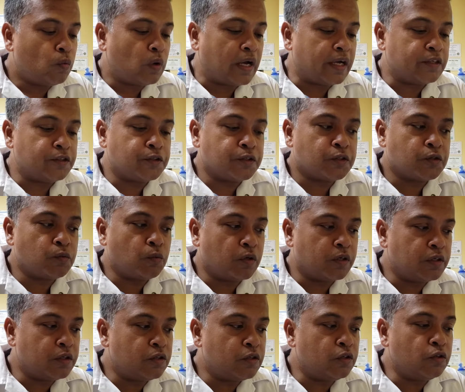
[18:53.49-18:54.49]
I just
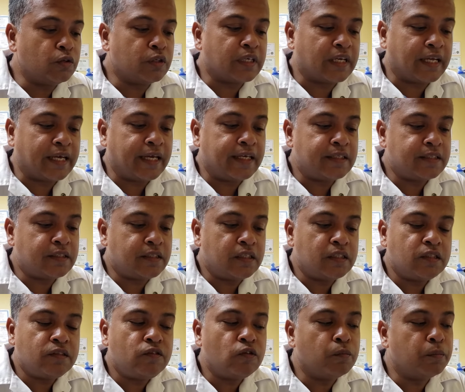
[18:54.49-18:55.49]
wanted to utilize
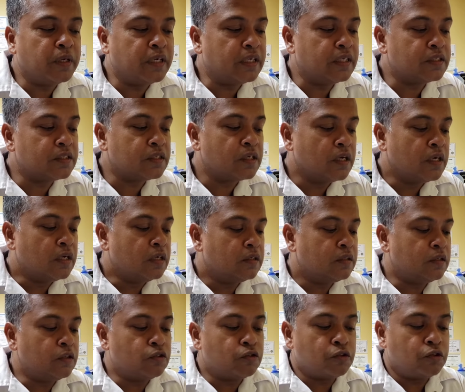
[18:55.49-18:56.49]
these few minutes
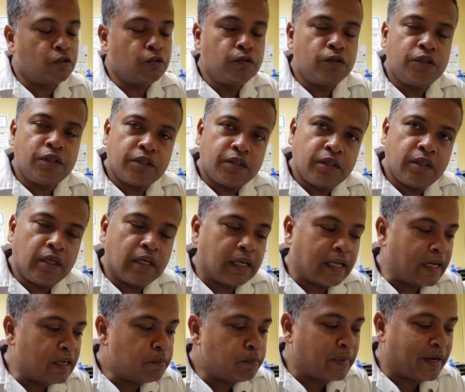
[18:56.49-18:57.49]
to introduce you to the
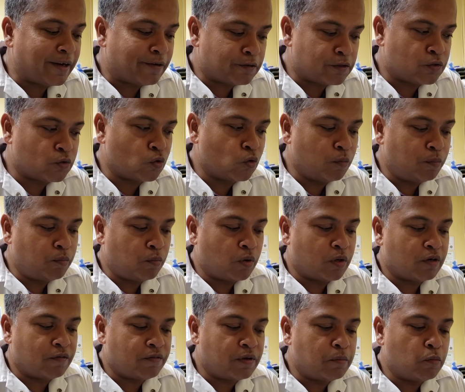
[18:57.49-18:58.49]
light microscope,
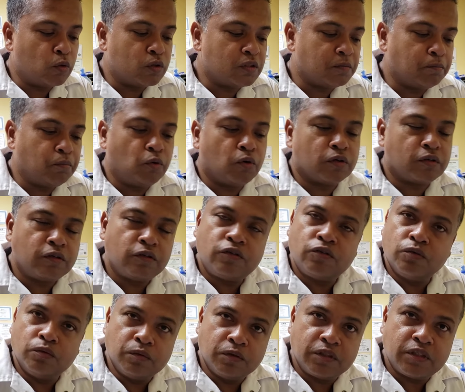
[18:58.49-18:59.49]
one of the most important
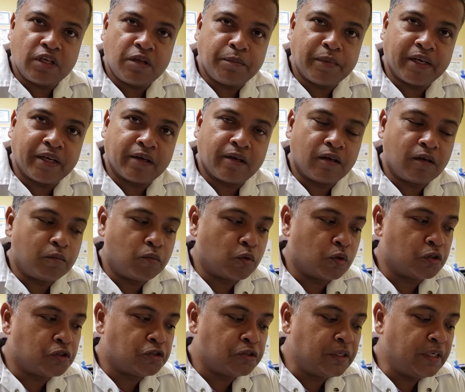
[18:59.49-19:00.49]
tools in the medical
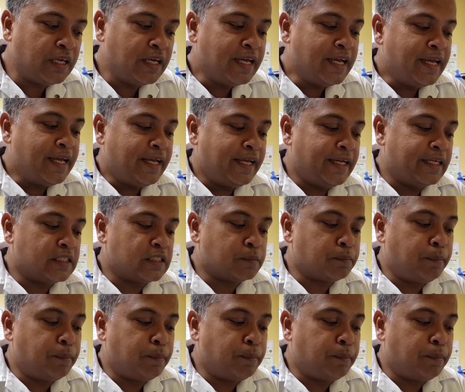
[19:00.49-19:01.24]
laboratory, its